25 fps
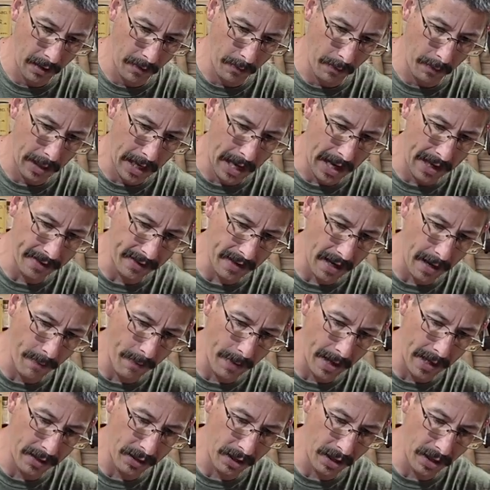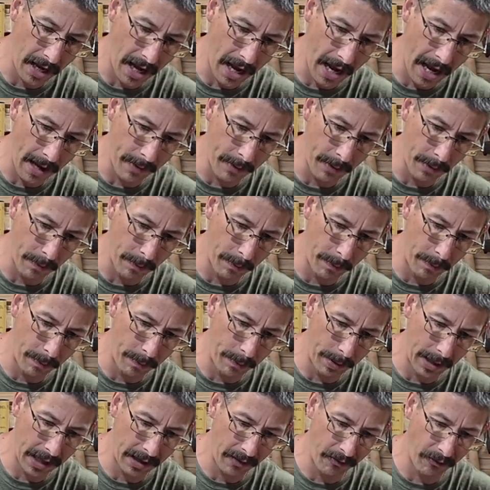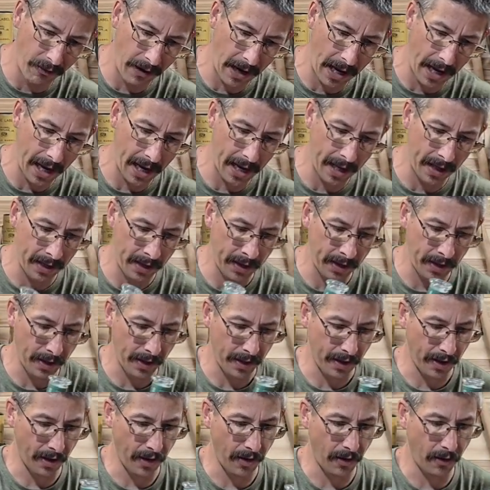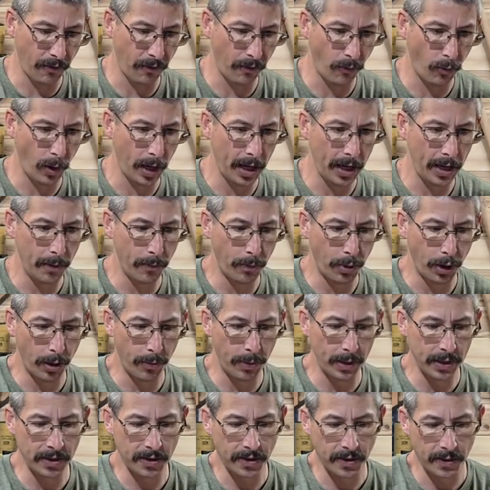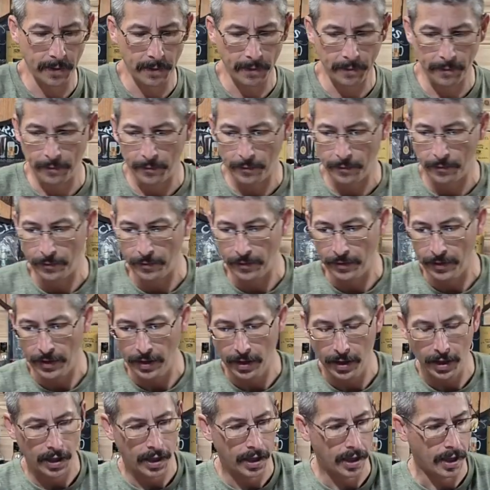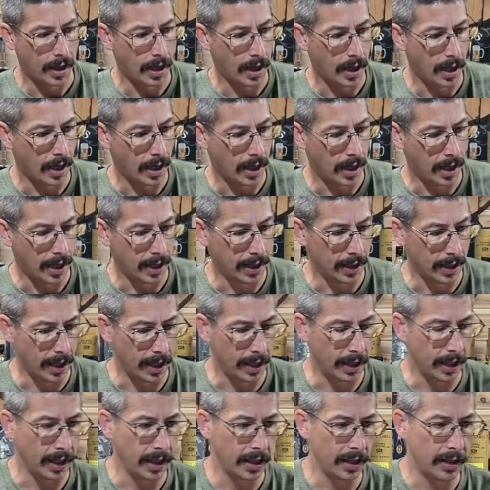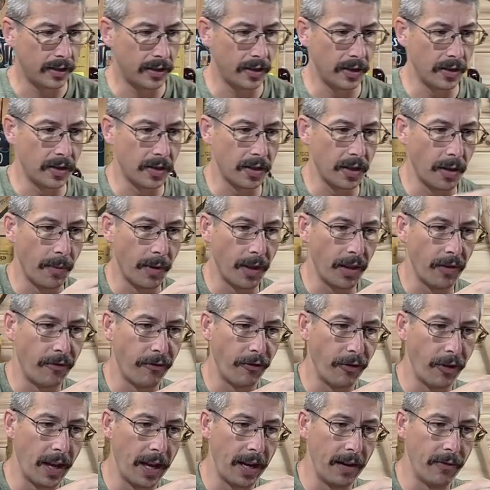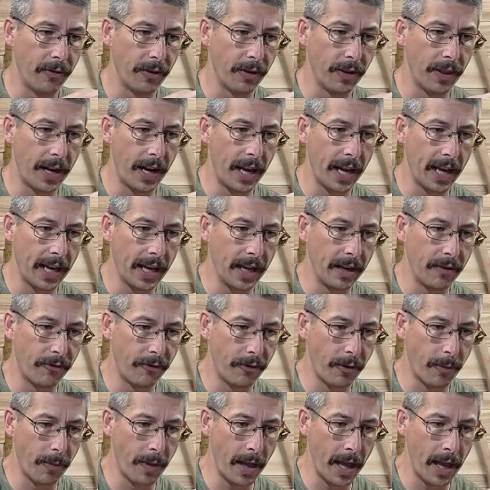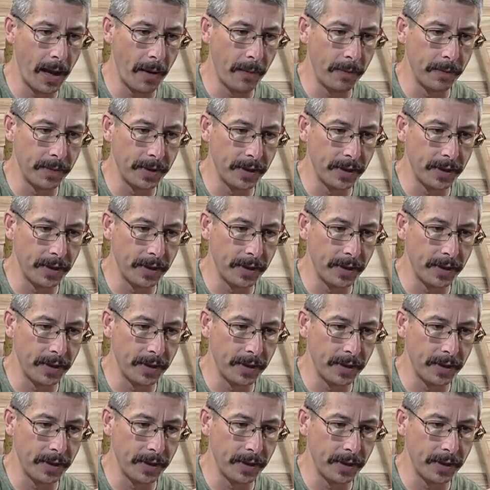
But as I mentioned, I'm a big fan of wheated bourbons. I think just some of the flavor that I get from them,